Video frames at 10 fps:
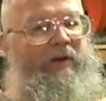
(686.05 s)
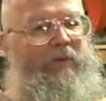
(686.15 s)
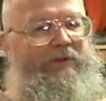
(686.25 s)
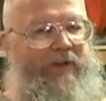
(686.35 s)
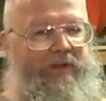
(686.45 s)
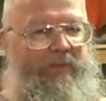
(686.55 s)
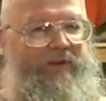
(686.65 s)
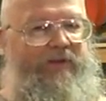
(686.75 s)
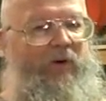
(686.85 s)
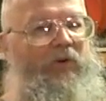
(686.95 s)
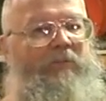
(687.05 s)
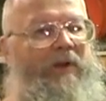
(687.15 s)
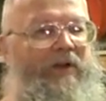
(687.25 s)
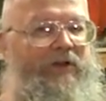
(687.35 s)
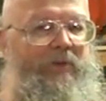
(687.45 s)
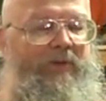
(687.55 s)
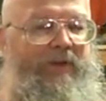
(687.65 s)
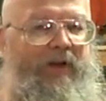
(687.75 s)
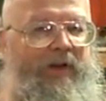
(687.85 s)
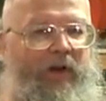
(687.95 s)
was set to be stoned because she was
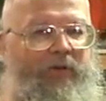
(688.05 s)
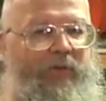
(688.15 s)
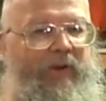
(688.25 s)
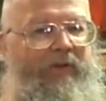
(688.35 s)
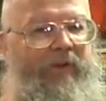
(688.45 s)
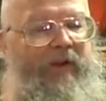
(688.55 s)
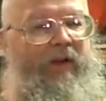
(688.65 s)
an adulteress,